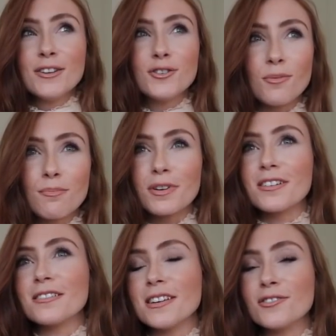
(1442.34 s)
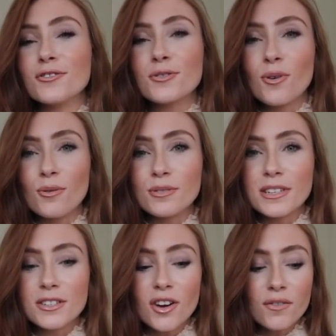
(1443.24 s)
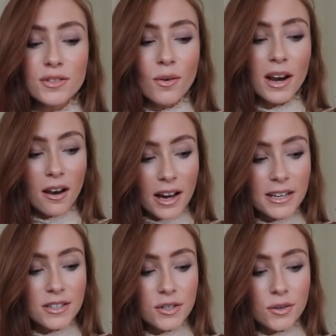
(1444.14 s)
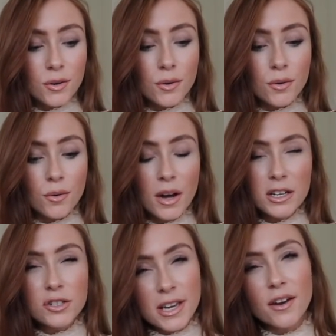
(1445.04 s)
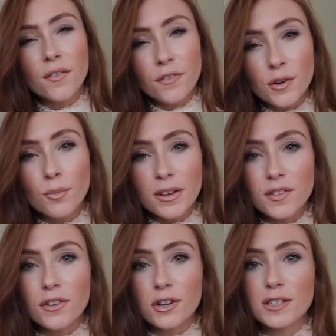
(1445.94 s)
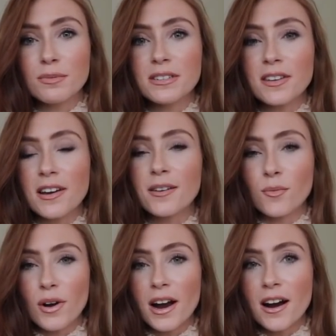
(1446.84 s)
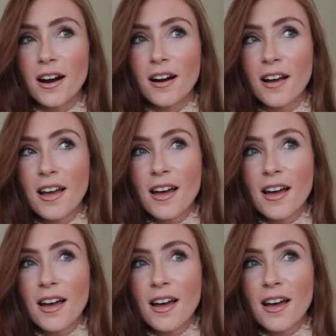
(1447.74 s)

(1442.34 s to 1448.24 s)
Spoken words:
jumpers and just cozy stuff, so I like to just get a few bits for Christmas that I can wear